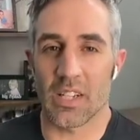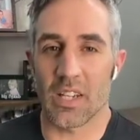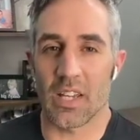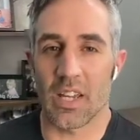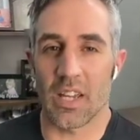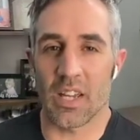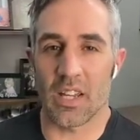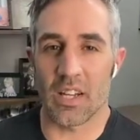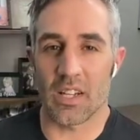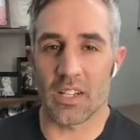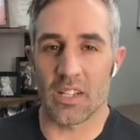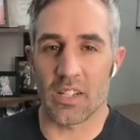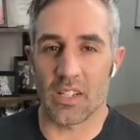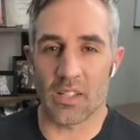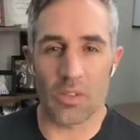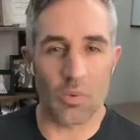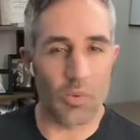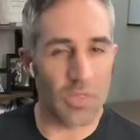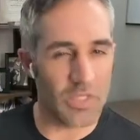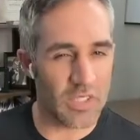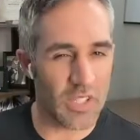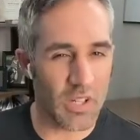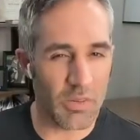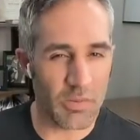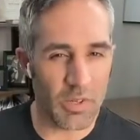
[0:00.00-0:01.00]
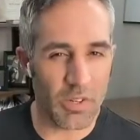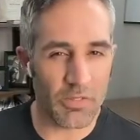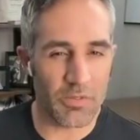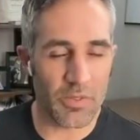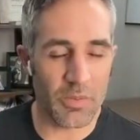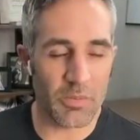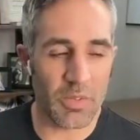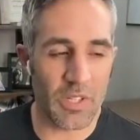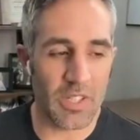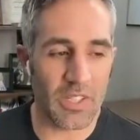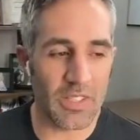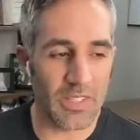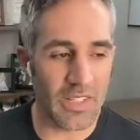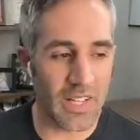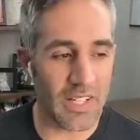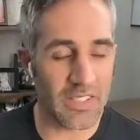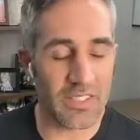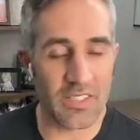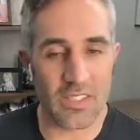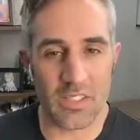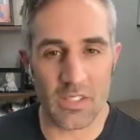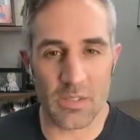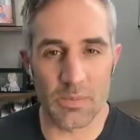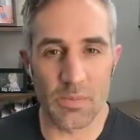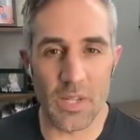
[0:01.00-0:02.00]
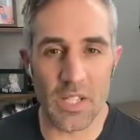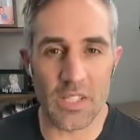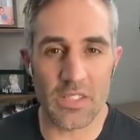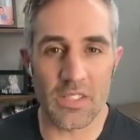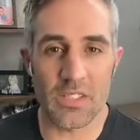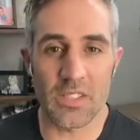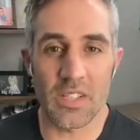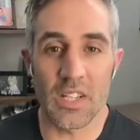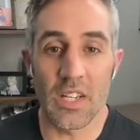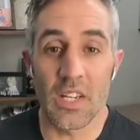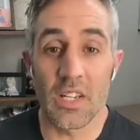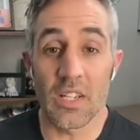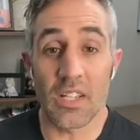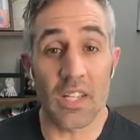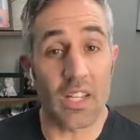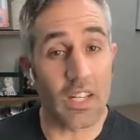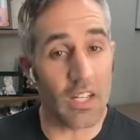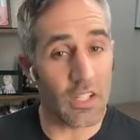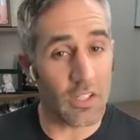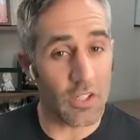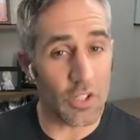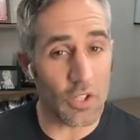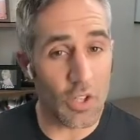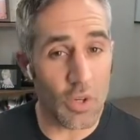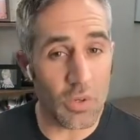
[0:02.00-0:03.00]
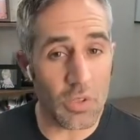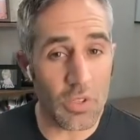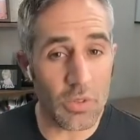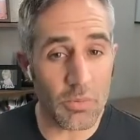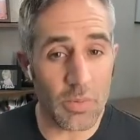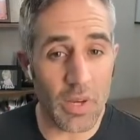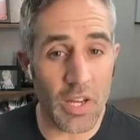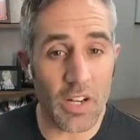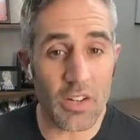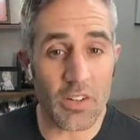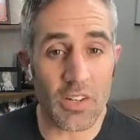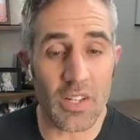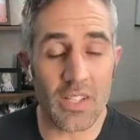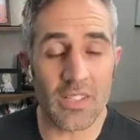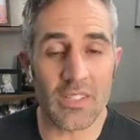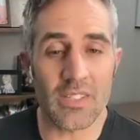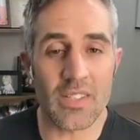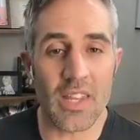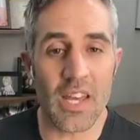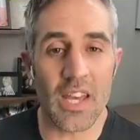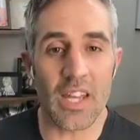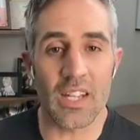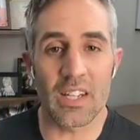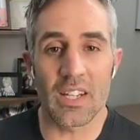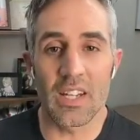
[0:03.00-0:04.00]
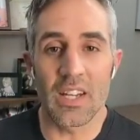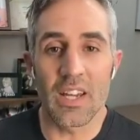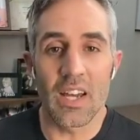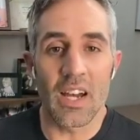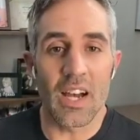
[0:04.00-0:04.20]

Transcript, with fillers: And what's come up for me in the last six months, getting to know you better, is that